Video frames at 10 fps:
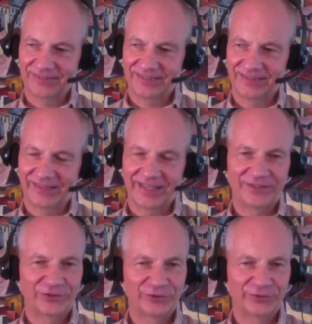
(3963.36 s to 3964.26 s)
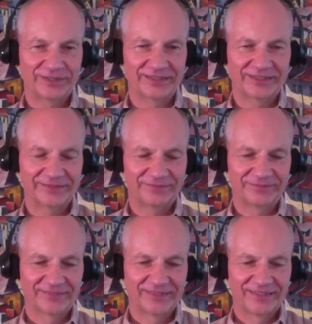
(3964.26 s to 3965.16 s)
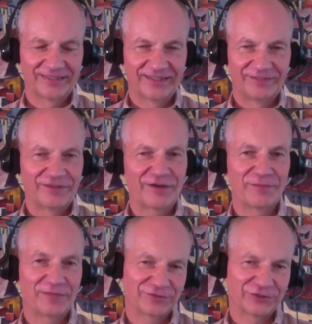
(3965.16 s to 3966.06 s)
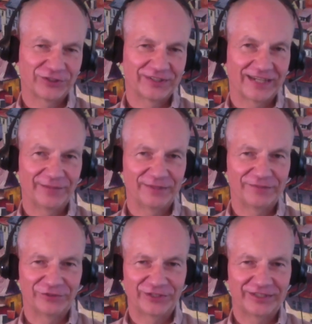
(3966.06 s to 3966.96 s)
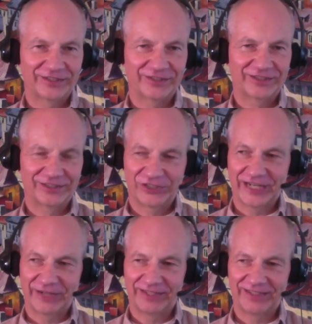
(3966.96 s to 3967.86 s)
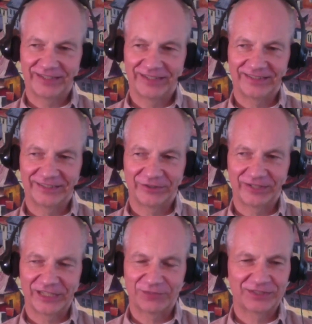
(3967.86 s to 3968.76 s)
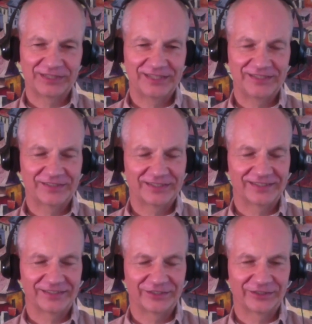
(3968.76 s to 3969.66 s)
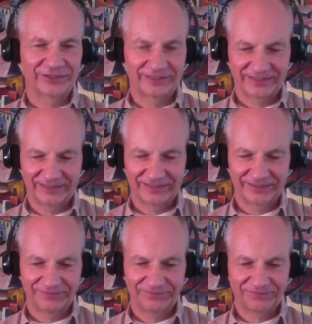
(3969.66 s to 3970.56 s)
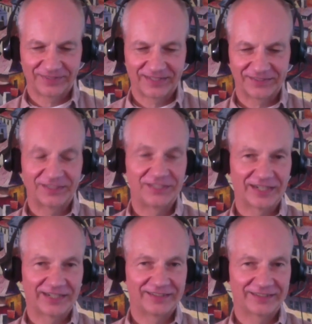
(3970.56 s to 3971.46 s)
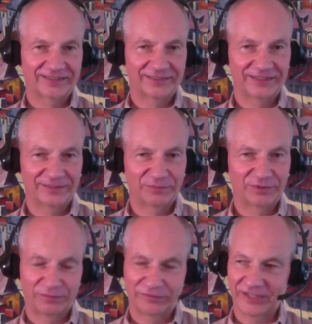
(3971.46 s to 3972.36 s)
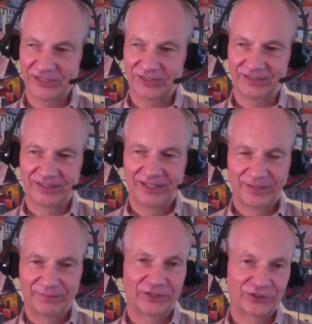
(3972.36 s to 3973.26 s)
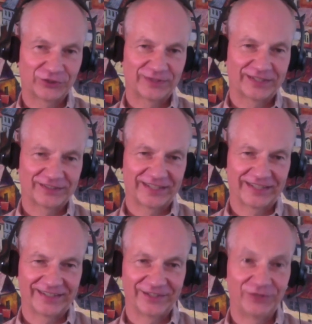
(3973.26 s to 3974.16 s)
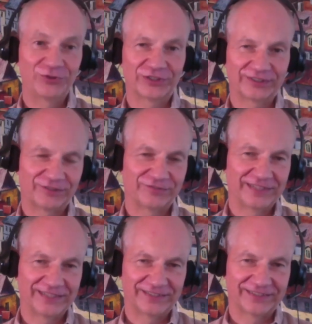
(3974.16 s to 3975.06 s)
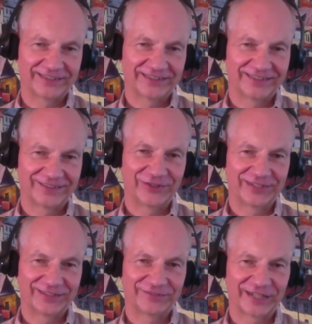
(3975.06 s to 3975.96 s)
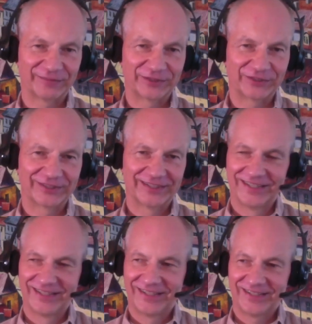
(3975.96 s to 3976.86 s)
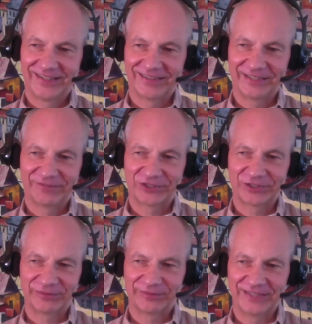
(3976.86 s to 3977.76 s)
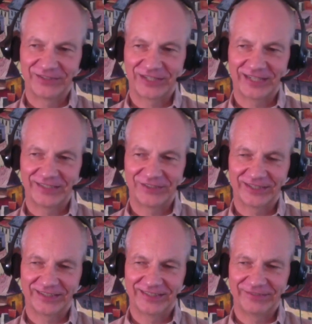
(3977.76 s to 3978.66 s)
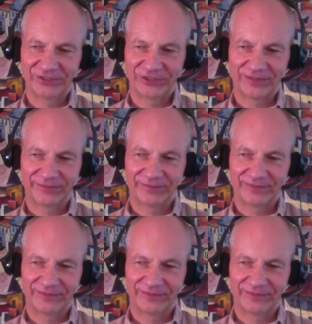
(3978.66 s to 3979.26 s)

thank you very much for your time and for your sharing your expertise and your as a designer, professional, but also as a user of these learning environments, and give us some insights and even some